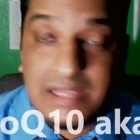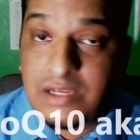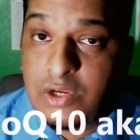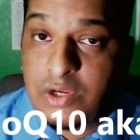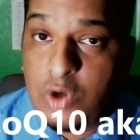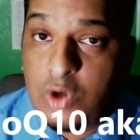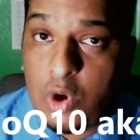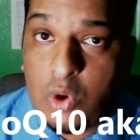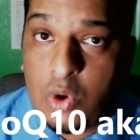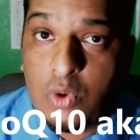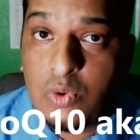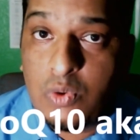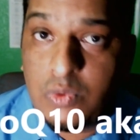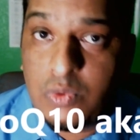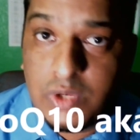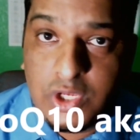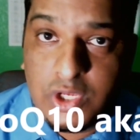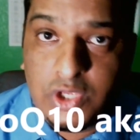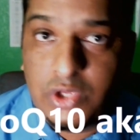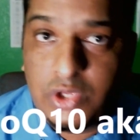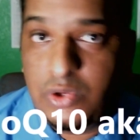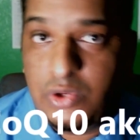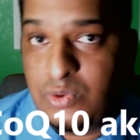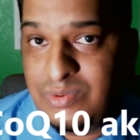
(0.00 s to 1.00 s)

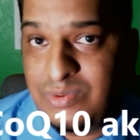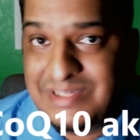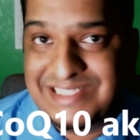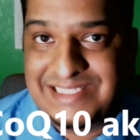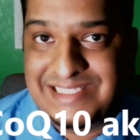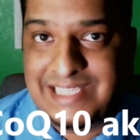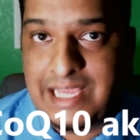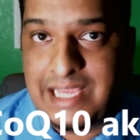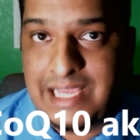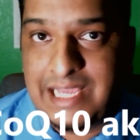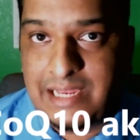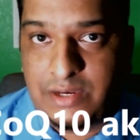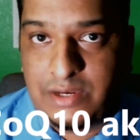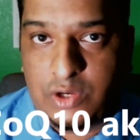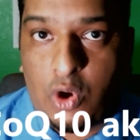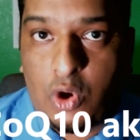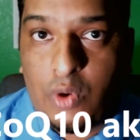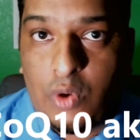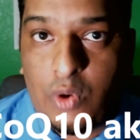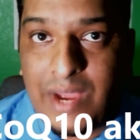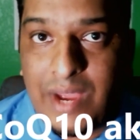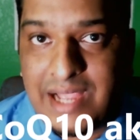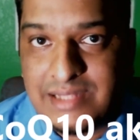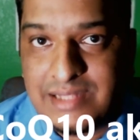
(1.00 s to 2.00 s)
CoQ10,
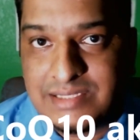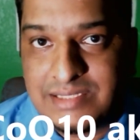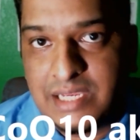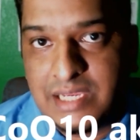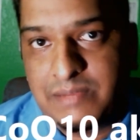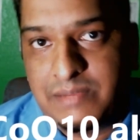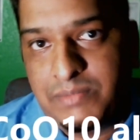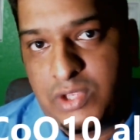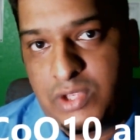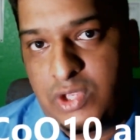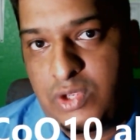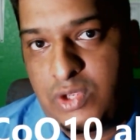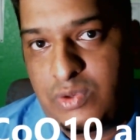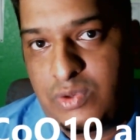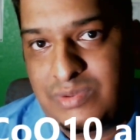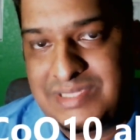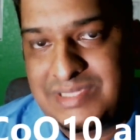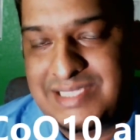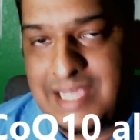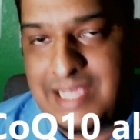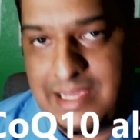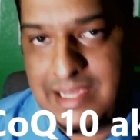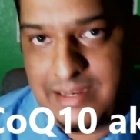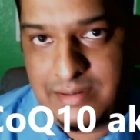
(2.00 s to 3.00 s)
coenzyme
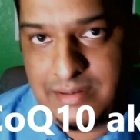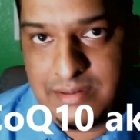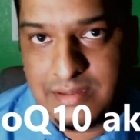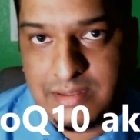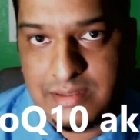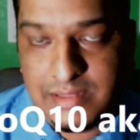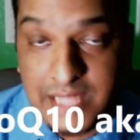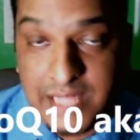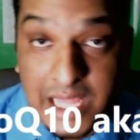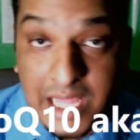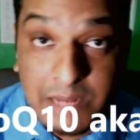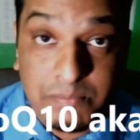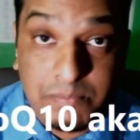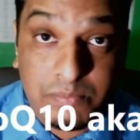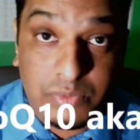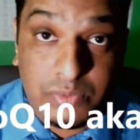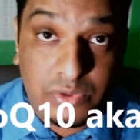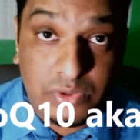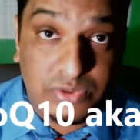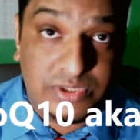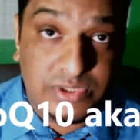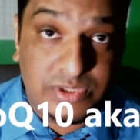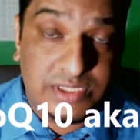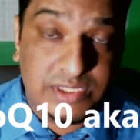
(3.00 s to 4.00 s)
Q10. That
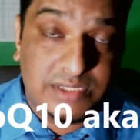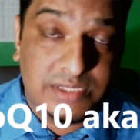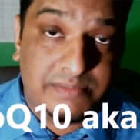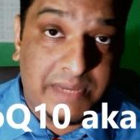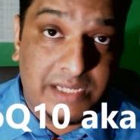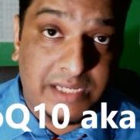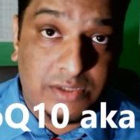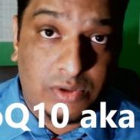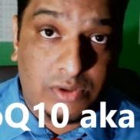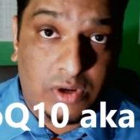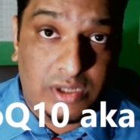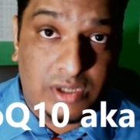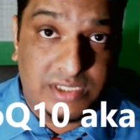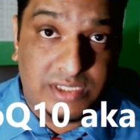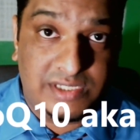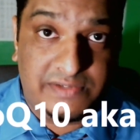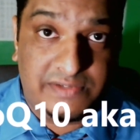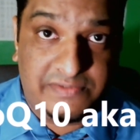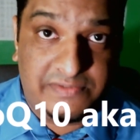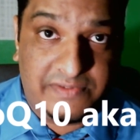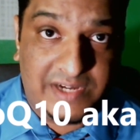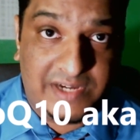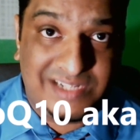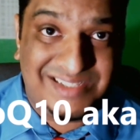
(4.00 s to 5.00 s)
boosts mitochondrial
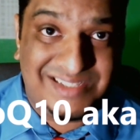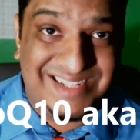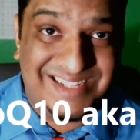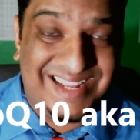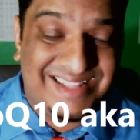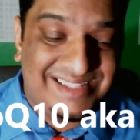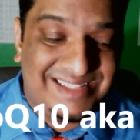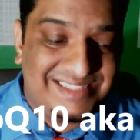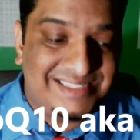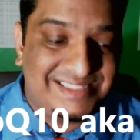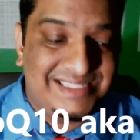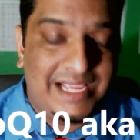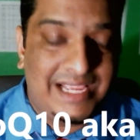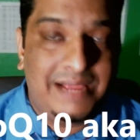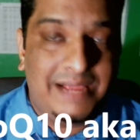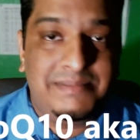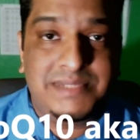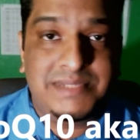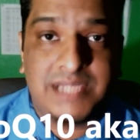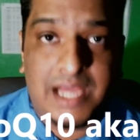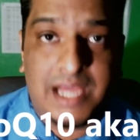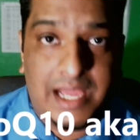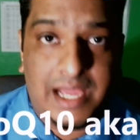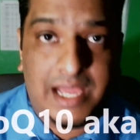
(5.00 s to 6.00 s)
function. At the same
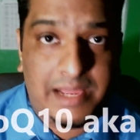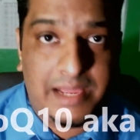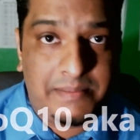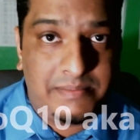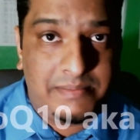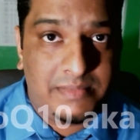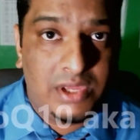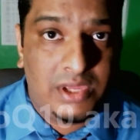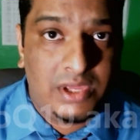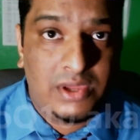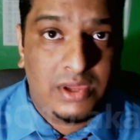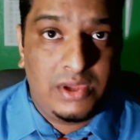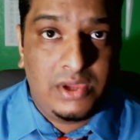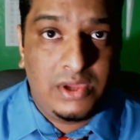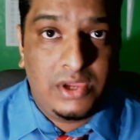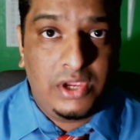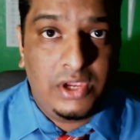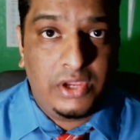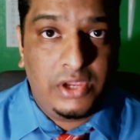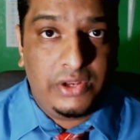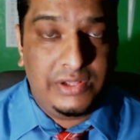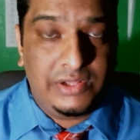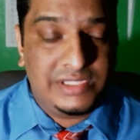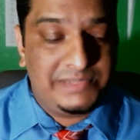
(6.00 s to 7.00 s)
time,
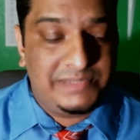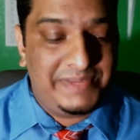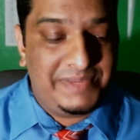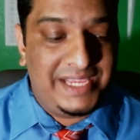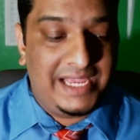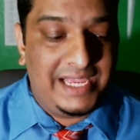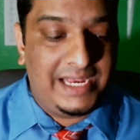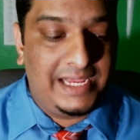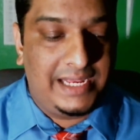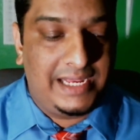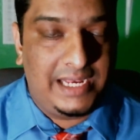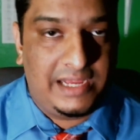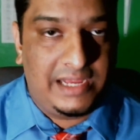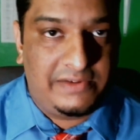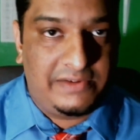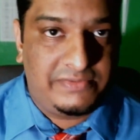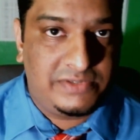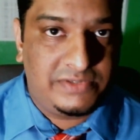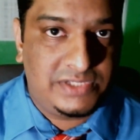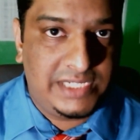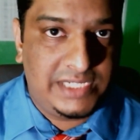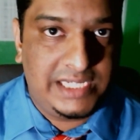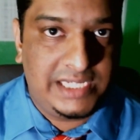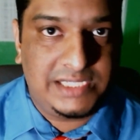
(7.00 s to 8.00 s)
you need to be getting enough
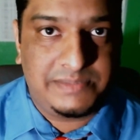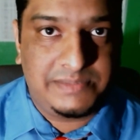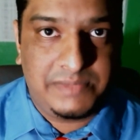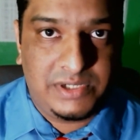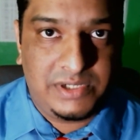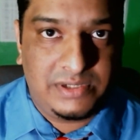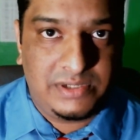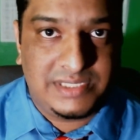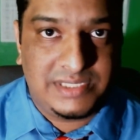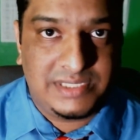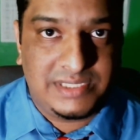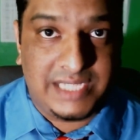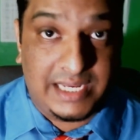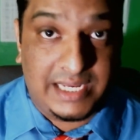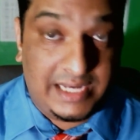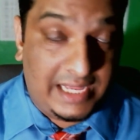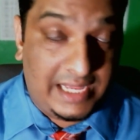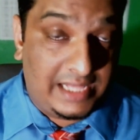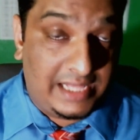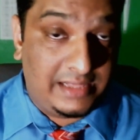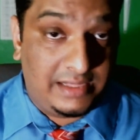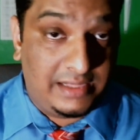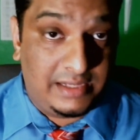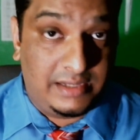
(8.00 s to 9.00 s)
trace minerals and
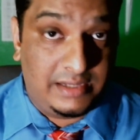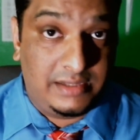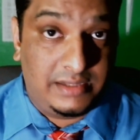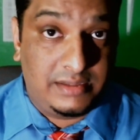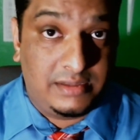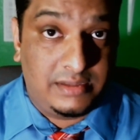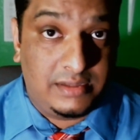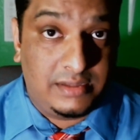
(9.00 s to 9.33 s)
the